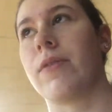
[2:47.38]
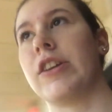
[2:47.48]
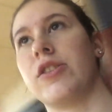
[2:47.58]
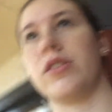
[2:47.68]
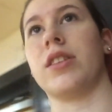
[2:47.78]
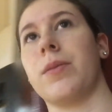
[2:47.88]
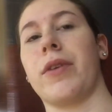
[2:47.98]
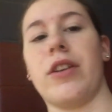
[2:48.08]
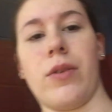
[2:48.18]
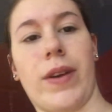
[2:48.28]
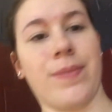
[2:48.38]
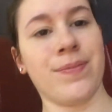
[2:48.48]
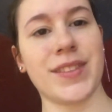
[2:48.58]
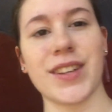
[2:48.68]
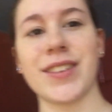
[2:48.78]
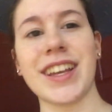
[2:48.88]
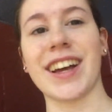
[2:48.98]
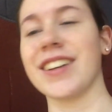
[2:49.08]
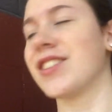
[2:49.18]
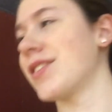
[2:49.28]
Rachel's a brand new one. So
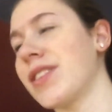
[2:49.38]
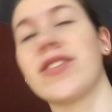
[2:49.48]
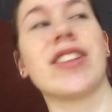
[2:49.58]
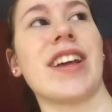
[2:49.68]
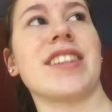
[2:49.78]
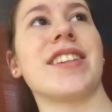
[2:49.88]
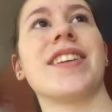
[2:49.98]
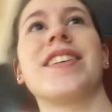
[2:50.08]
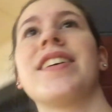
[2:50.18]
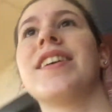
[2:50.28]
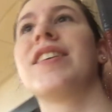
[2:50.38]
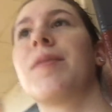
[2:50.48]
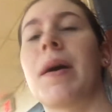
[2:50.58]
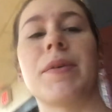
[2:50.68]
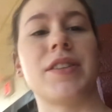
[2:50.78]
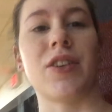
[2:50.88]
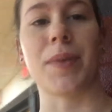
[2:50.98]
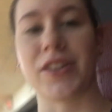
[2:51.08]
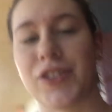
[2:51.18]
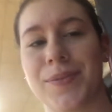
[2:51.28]
yeah, she's really nice. You'll probably see her a
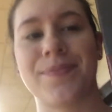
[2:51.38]
bunch.